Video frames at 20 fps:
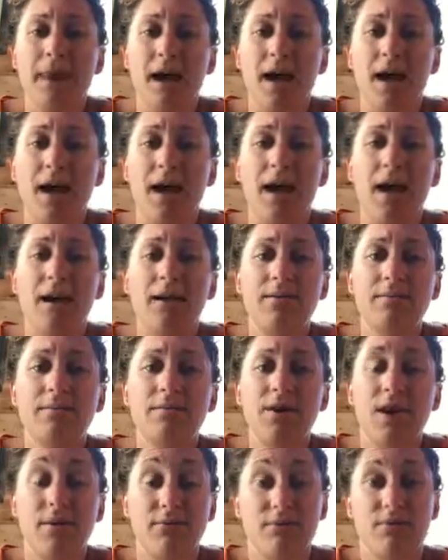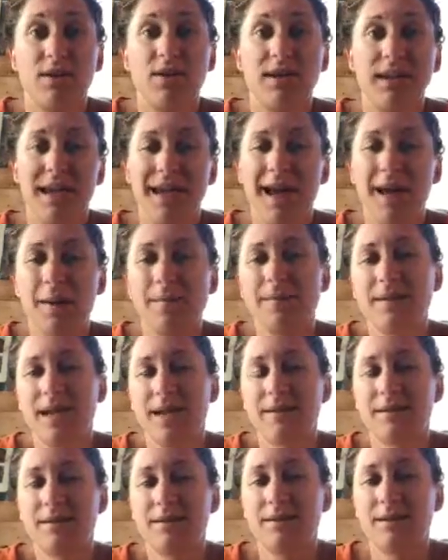have really helped
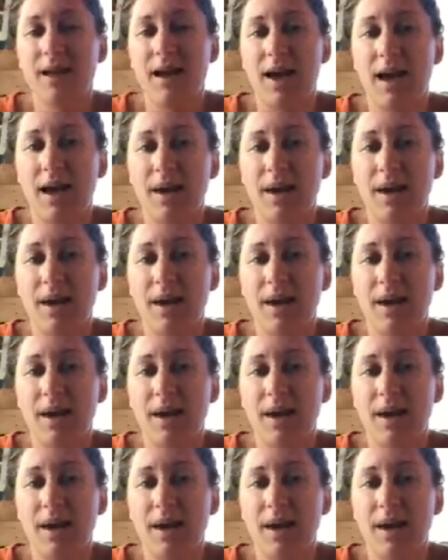us